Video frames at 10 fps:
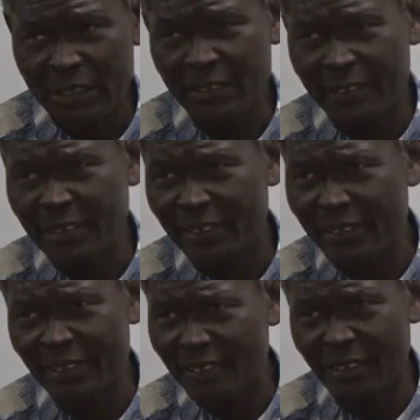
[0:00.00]

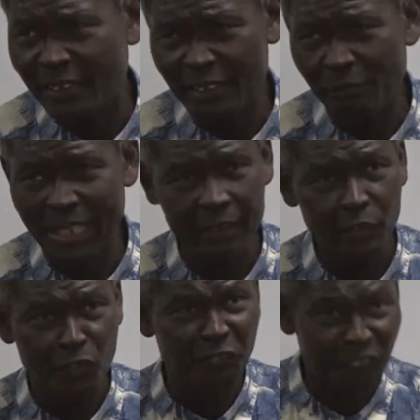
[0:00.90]
eat,
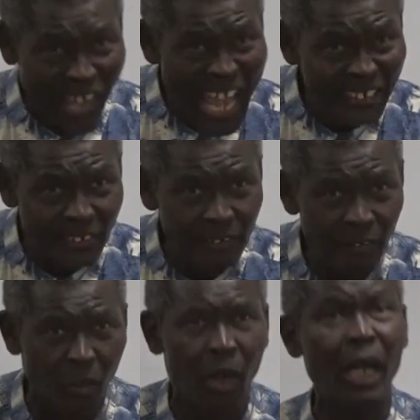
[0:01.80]
but to fast?
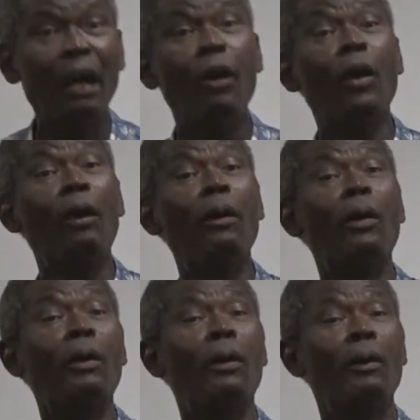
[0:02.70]
Hold
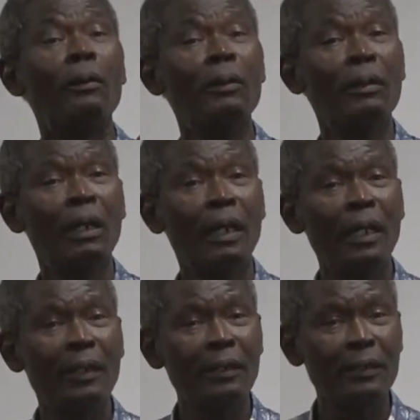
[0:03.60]
on.
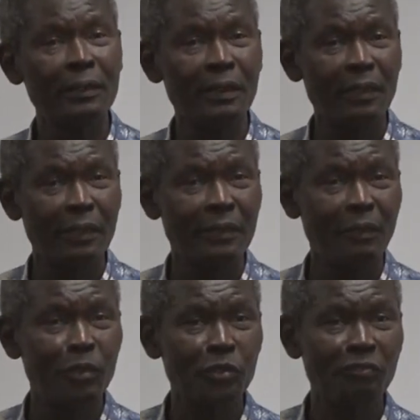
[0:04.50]
Jesus didn't say
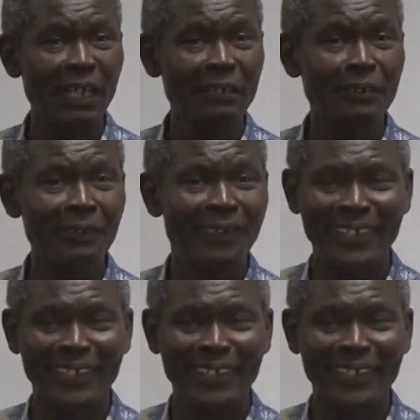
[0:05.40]
we should fast.